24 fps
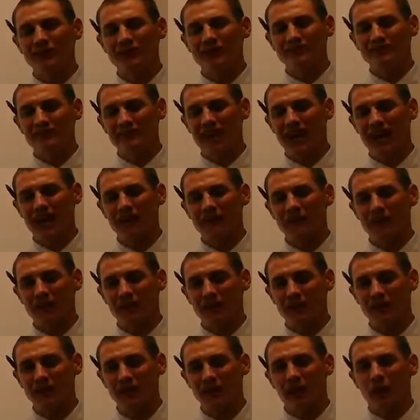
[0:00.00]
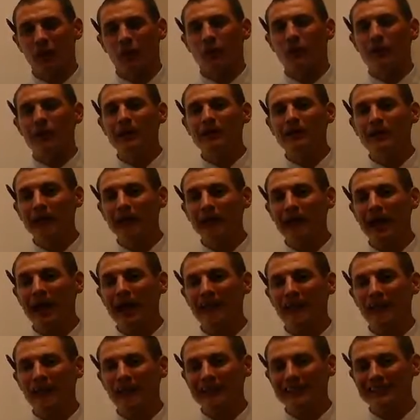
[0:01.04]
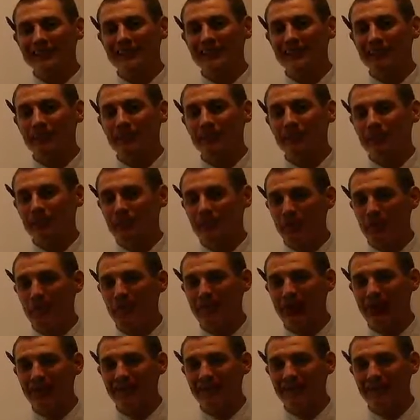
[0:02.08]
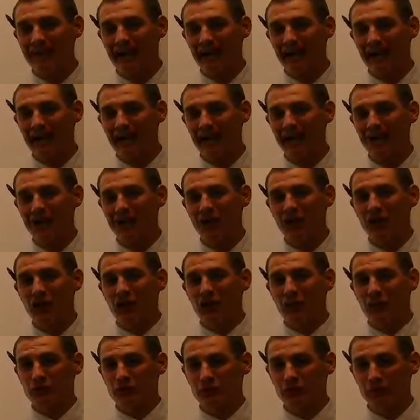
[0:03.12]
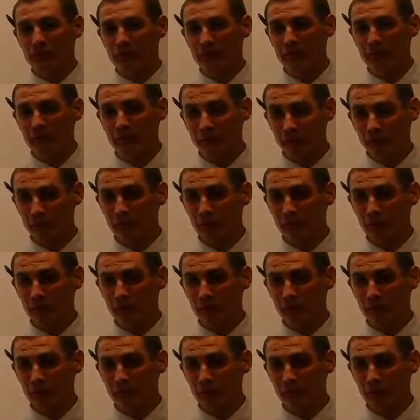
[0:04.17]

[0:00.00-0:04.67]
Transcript: in this conflict, we better keep the bad guys from